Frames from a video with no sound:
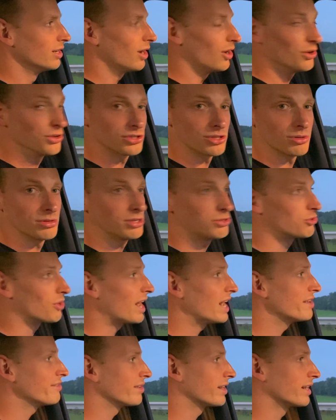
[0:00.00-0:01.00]
Also the
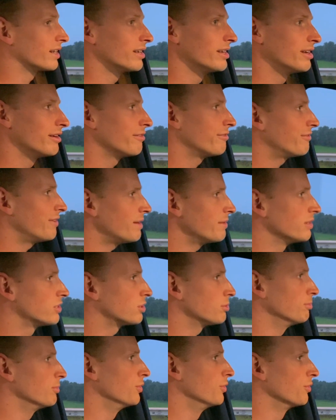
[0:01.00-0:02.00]
driving, very
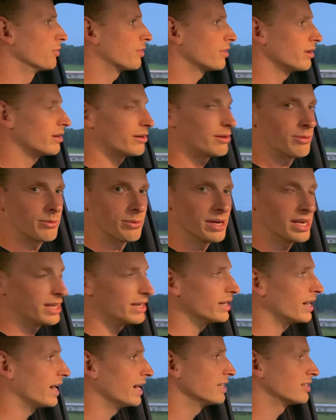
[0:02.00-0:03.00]
smooth, really
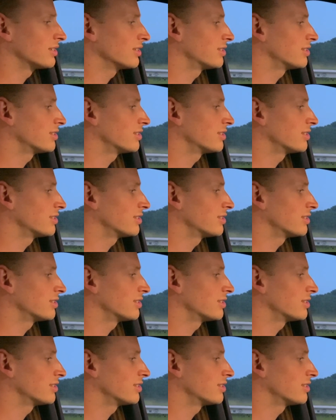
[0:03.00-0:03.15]
nice.